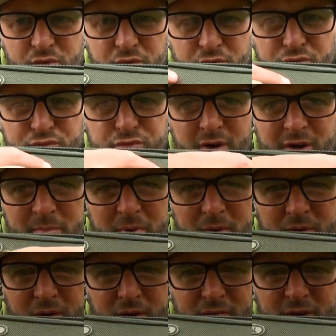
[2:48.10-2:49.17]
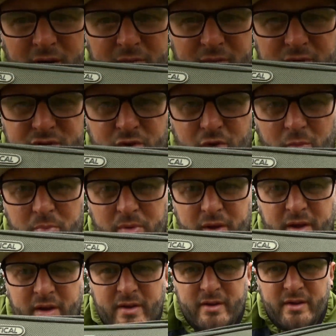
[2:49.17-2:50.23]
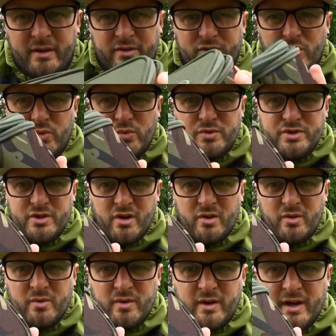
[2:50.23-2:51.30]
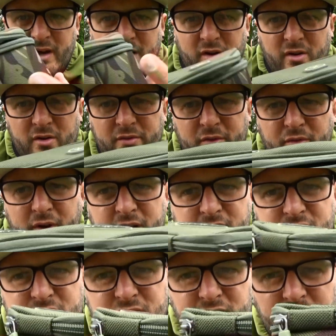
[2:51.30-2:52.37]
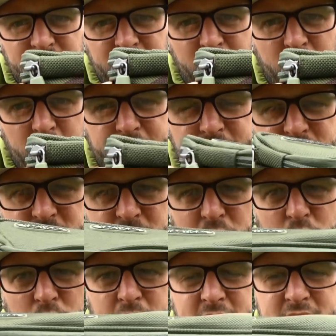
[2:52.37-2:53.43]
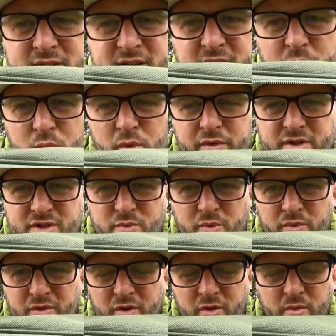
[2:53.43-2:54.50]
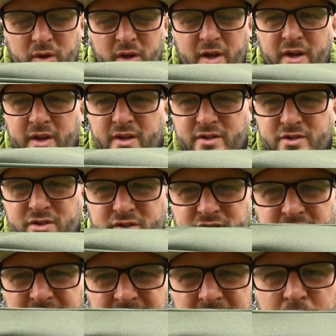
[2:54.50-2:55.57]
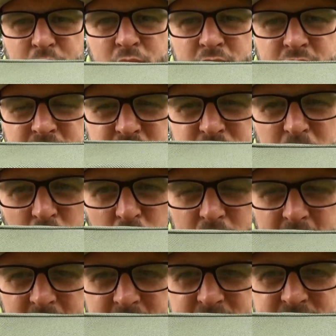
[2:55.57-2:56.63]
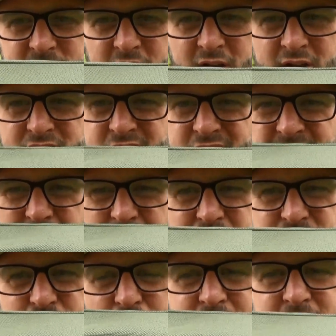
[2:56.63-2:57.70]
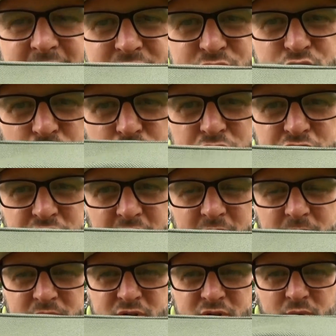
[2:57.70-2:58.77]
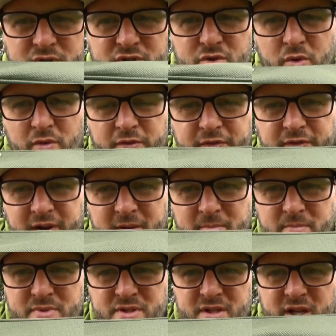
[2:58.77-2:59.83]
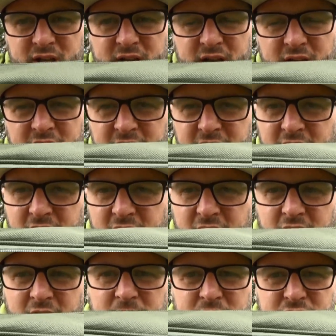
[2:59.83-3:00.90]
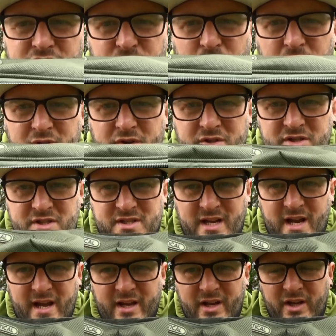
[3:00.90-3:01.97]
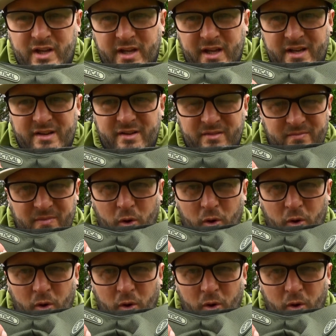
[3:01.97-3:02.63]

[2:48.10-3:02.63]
of rib around the top there, and also at either end of the spool case. Now what this will do is just allow the spool case to keep its sort of natural shape, so it's not flimsy, it's not going to sag in